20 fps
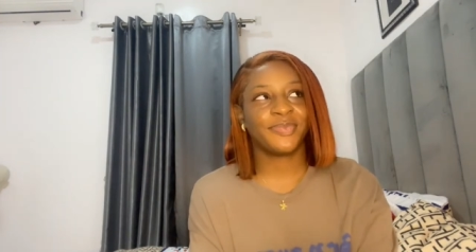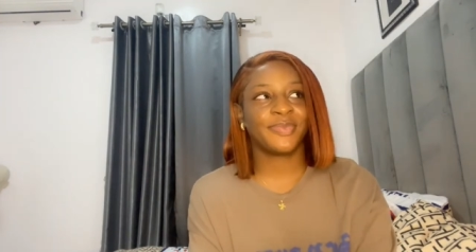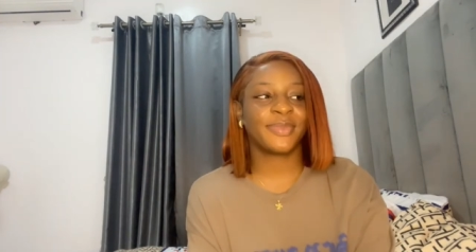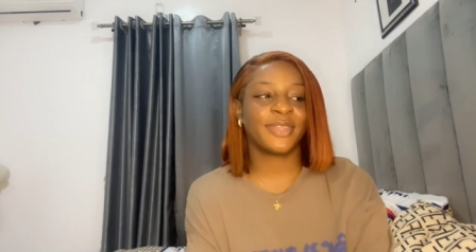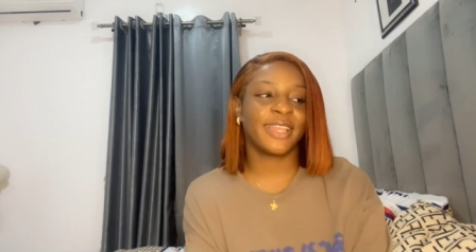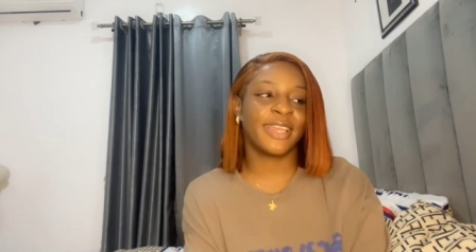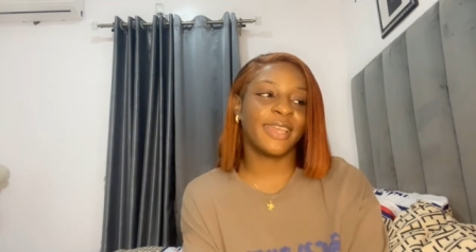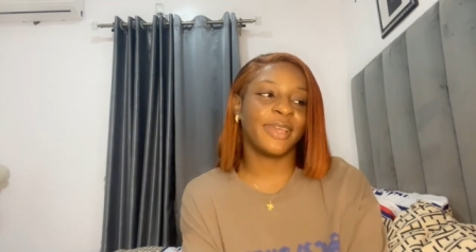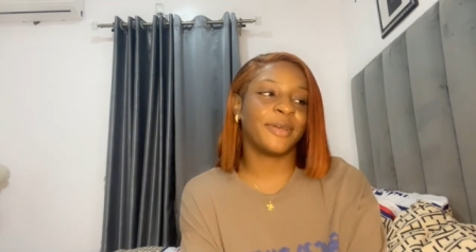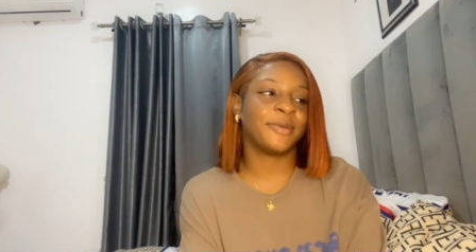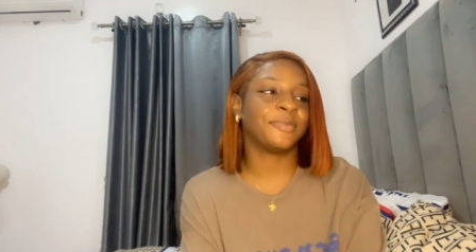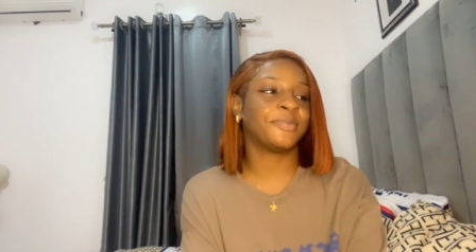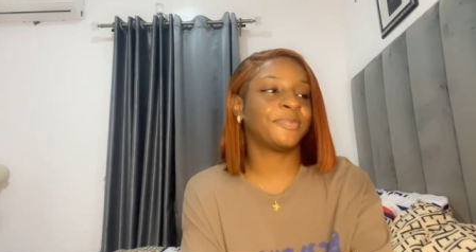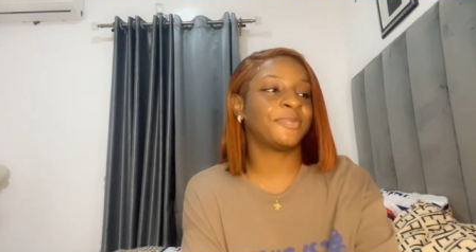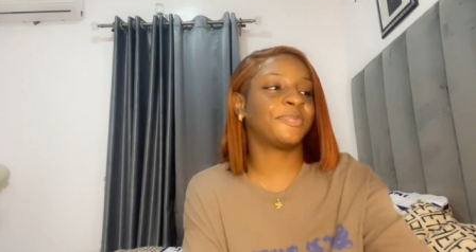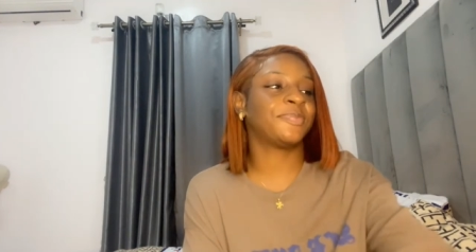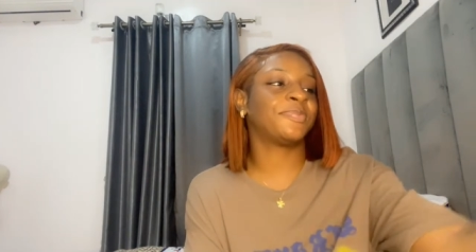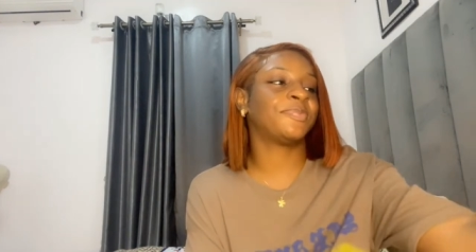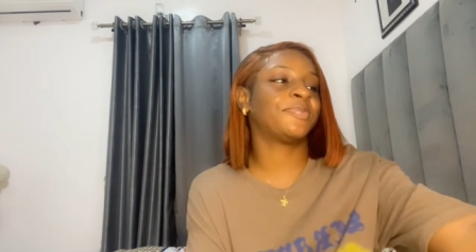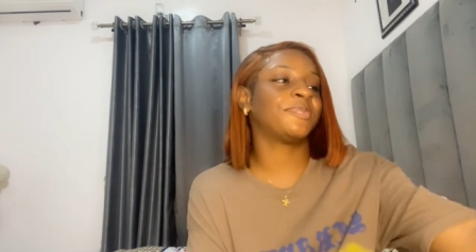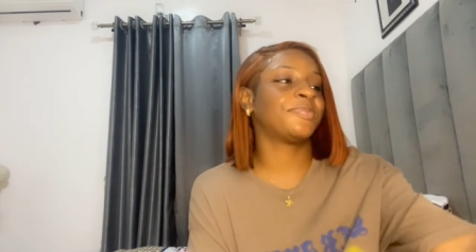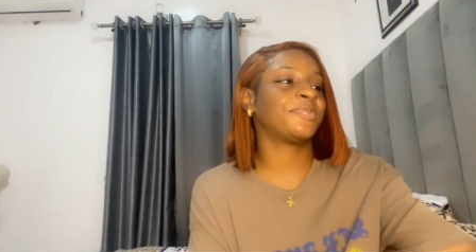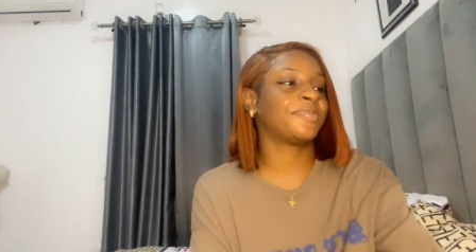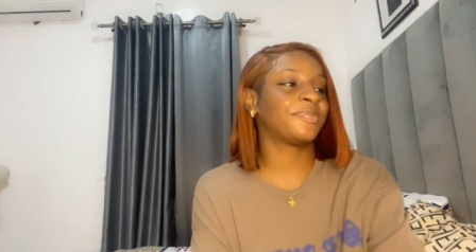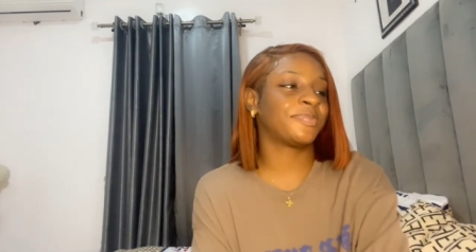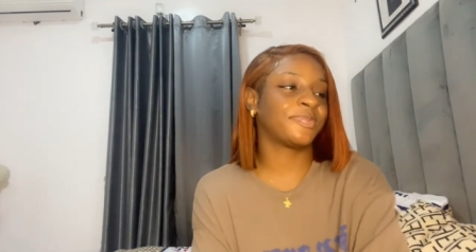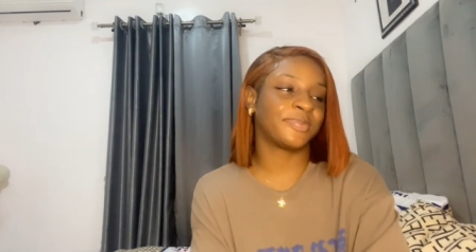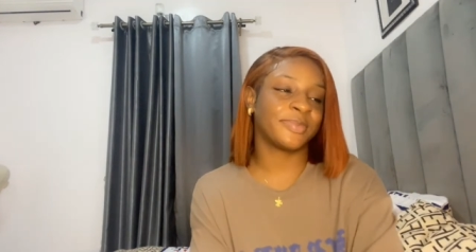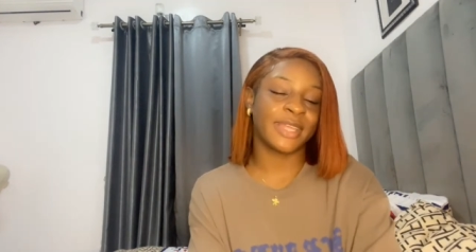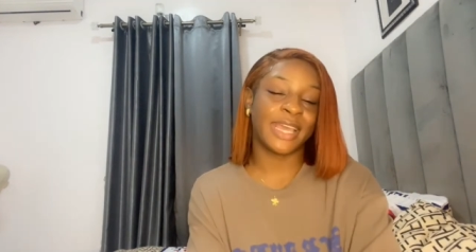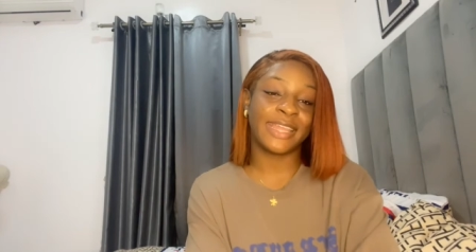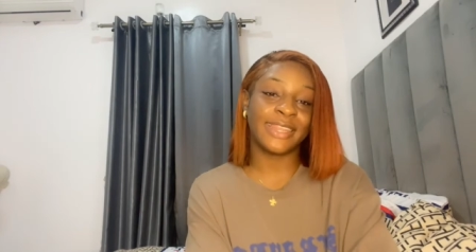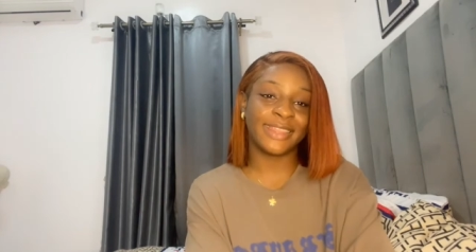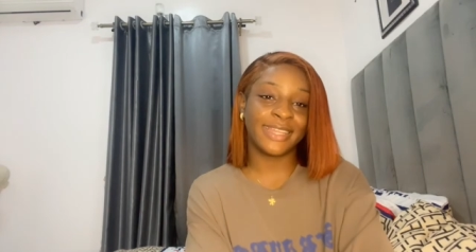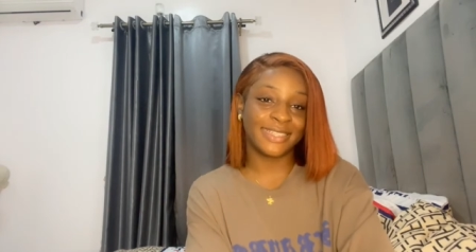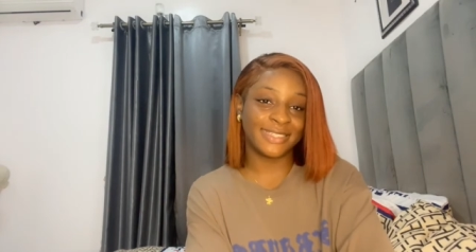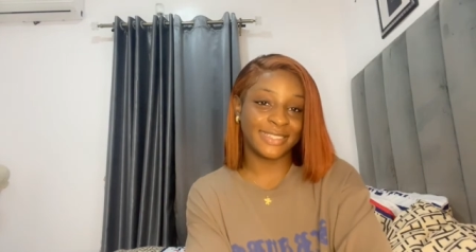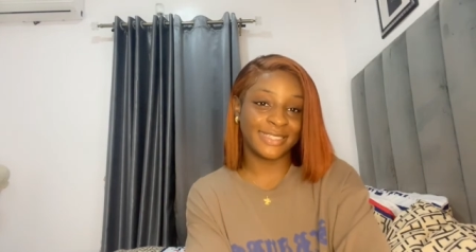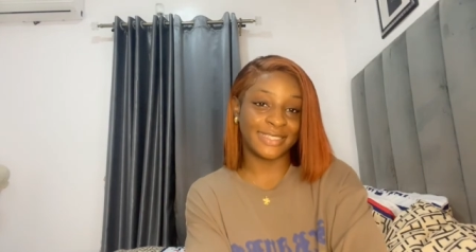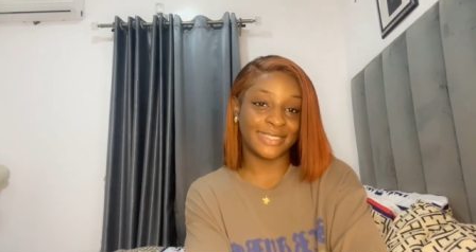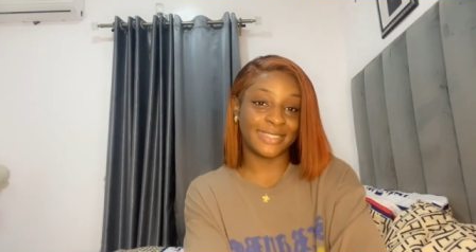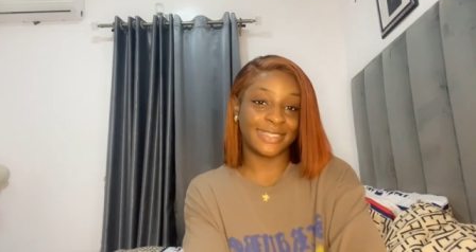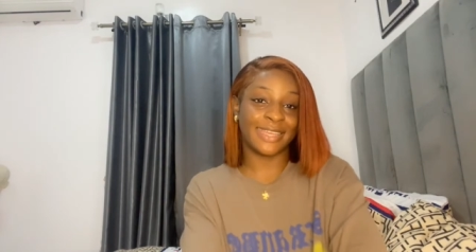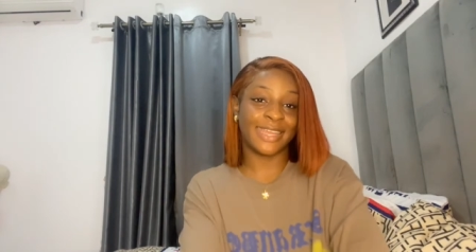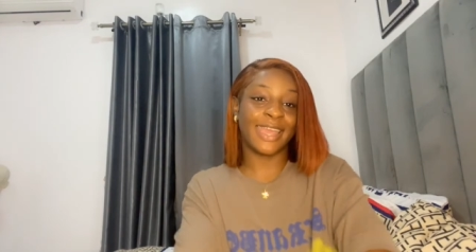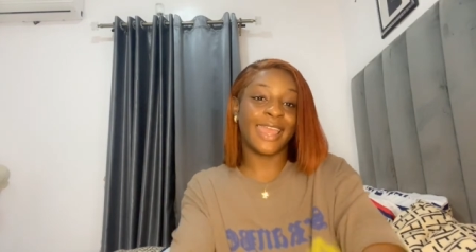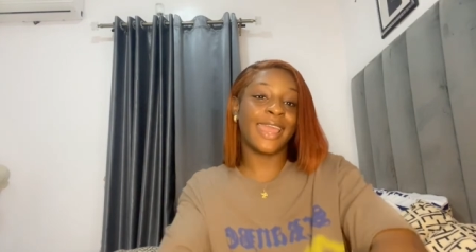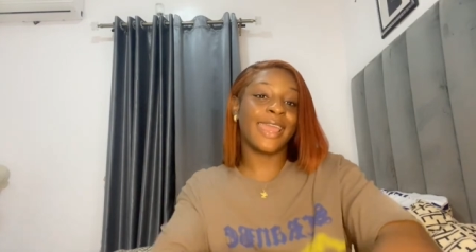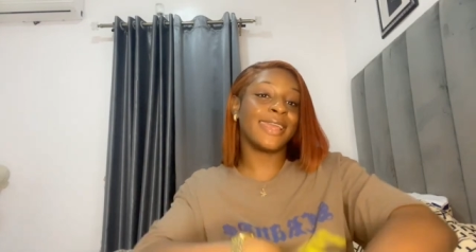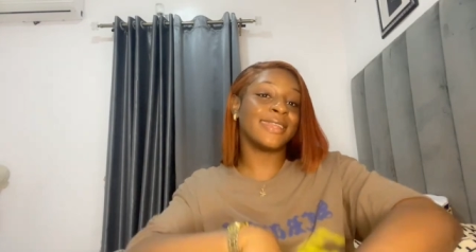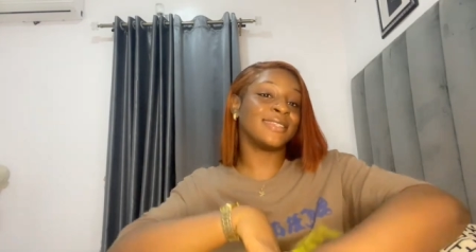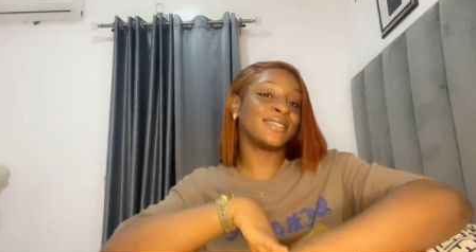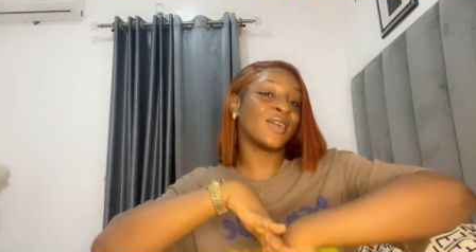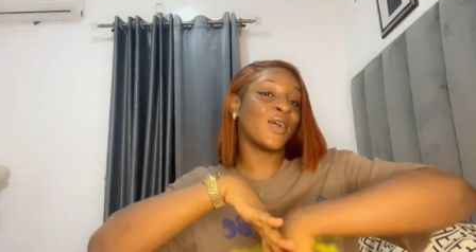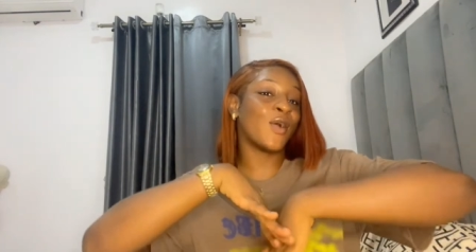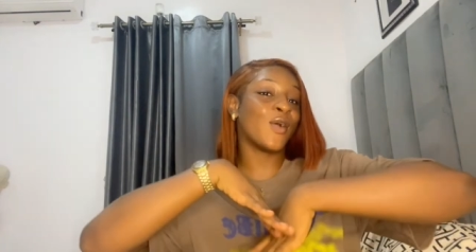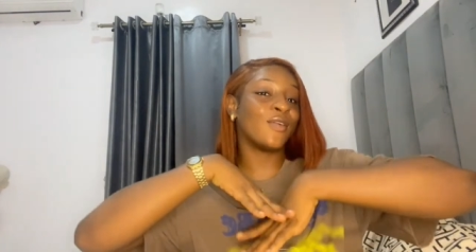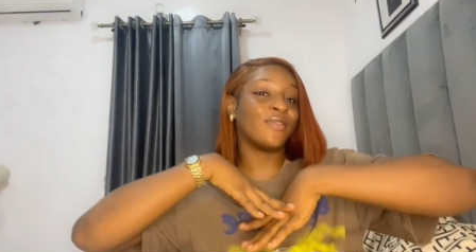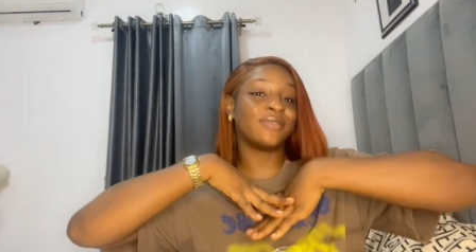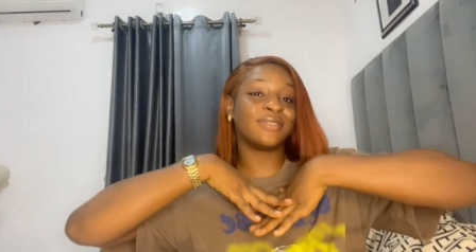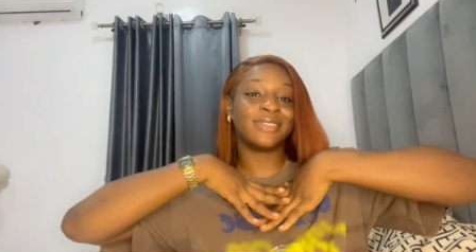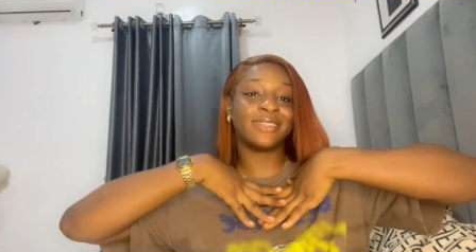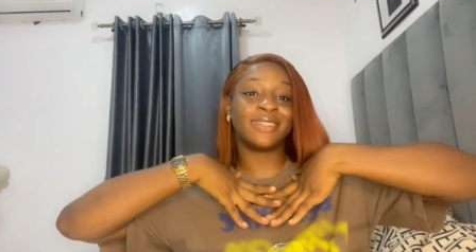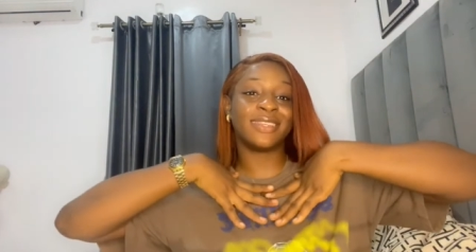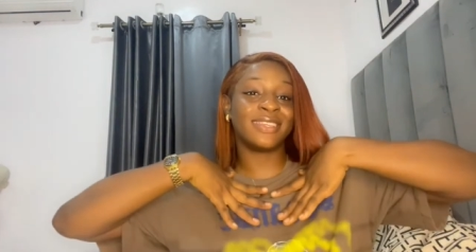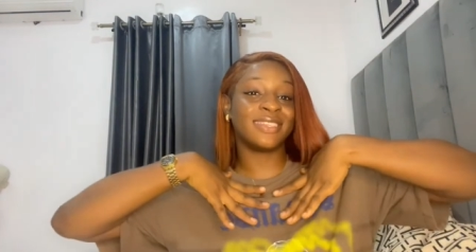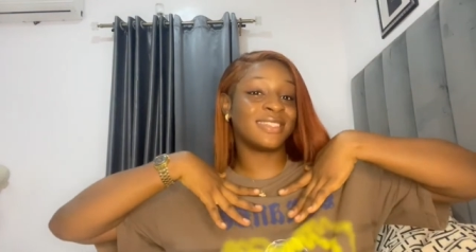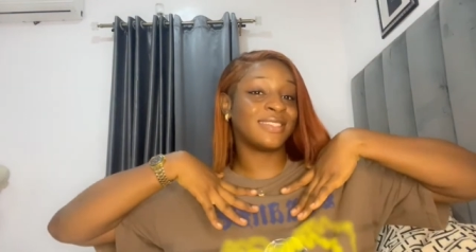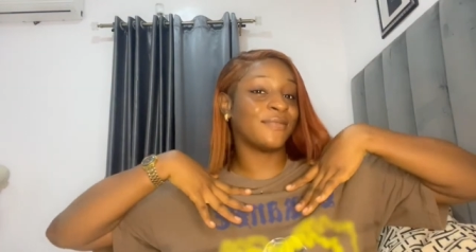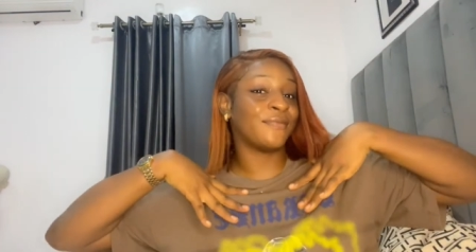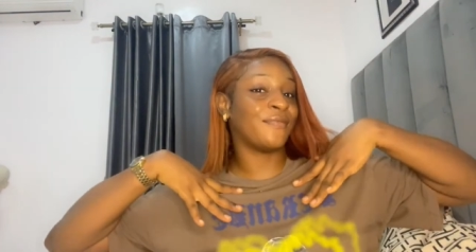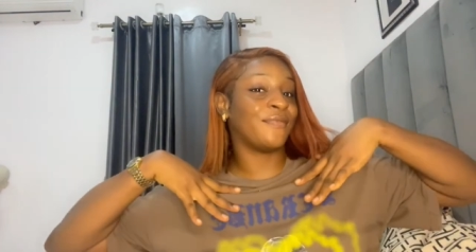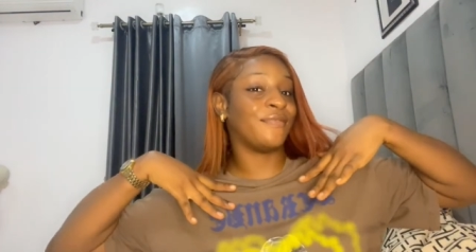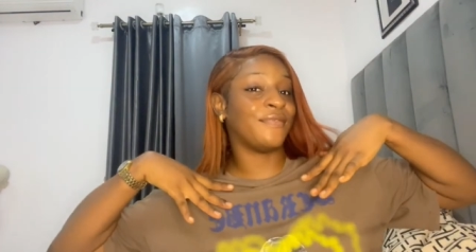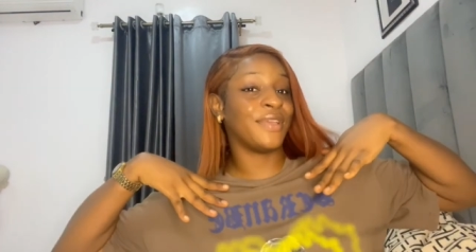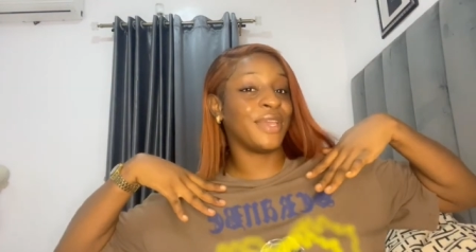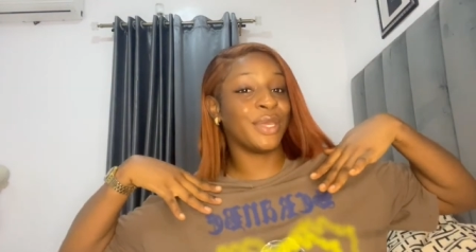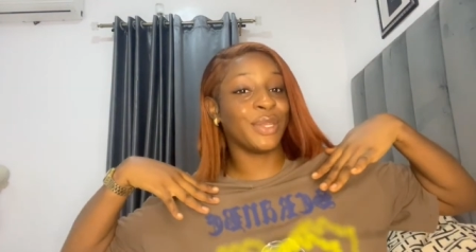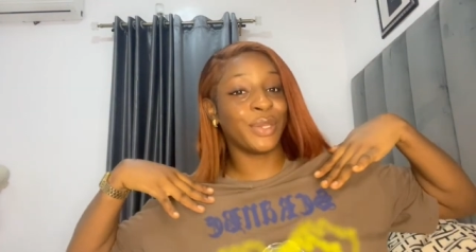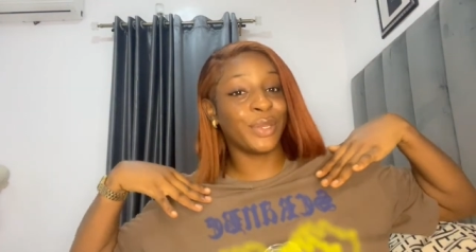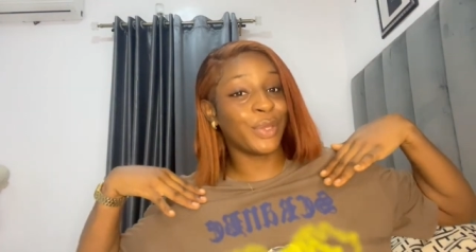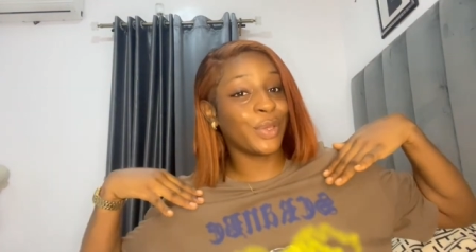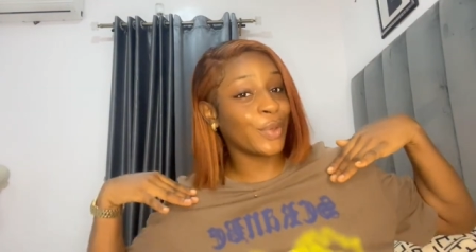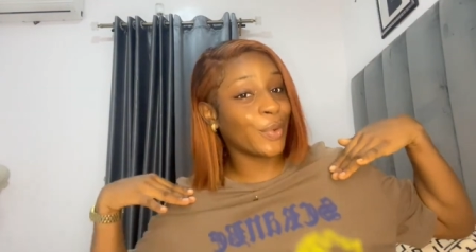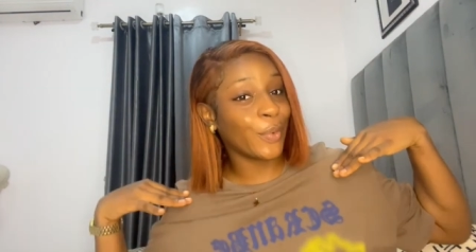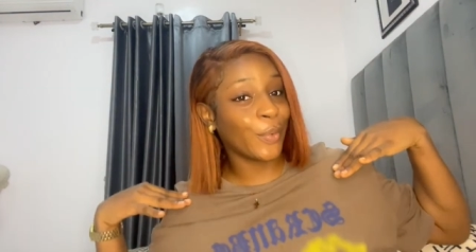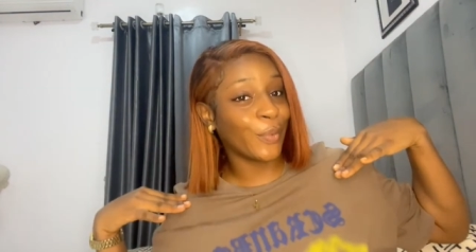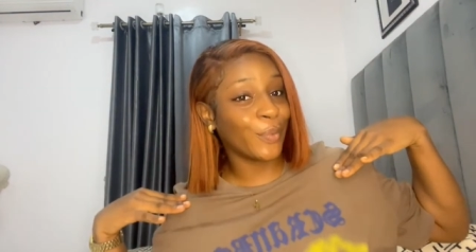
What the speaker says: Yeah, and that is the end of this video.